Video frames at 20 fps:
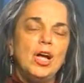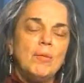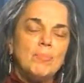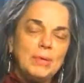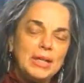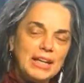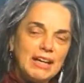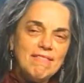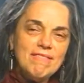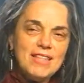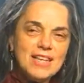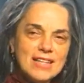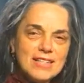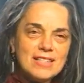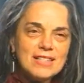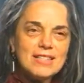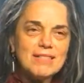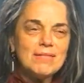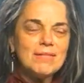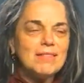But in
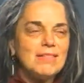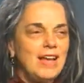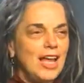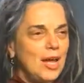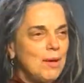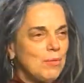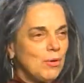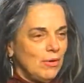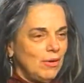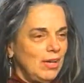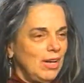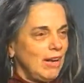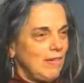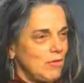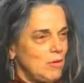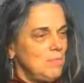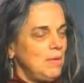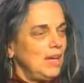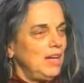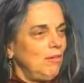this neighborhood,
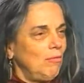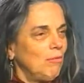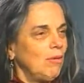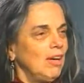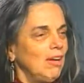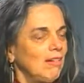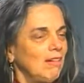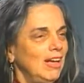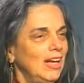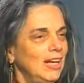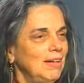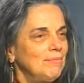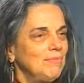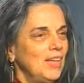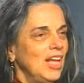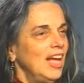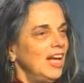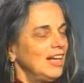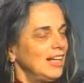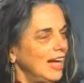everybody really
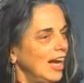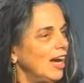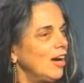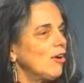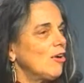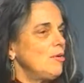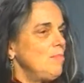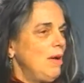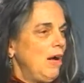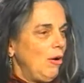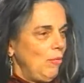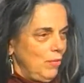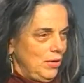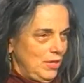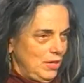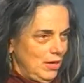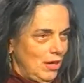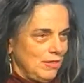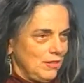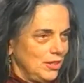cared about one
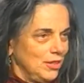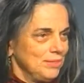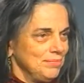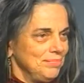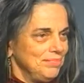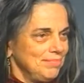another